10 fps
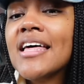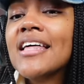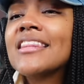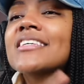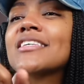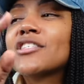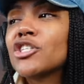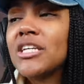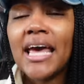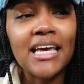This is such
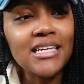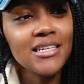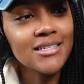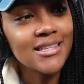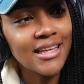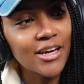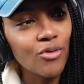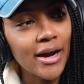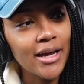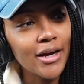an 80s thing
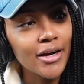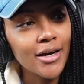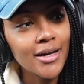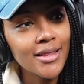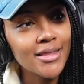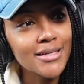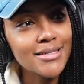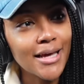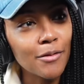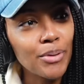right here. This
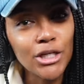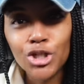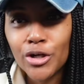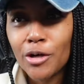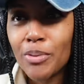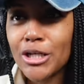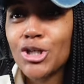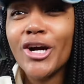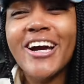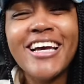like picture in a
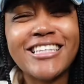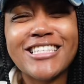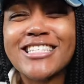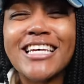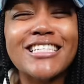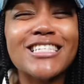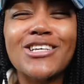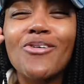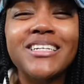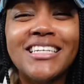picture. It's
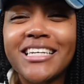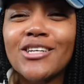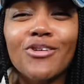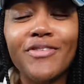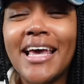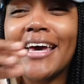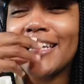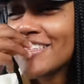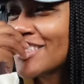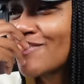so indicative of the
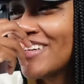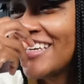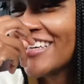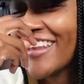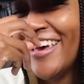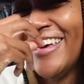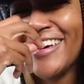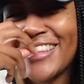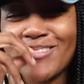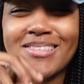80s to me.
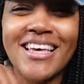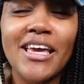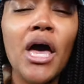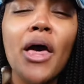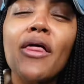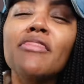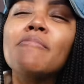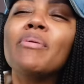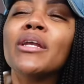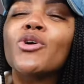Like this was like the
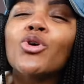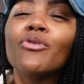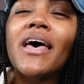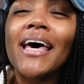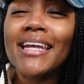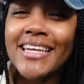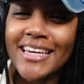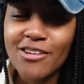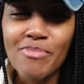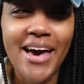pinnacle of
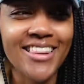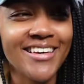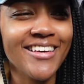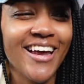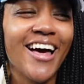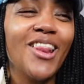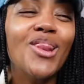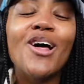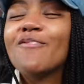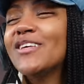editing back then. I
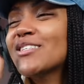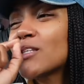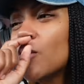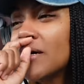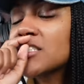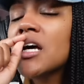love this so much.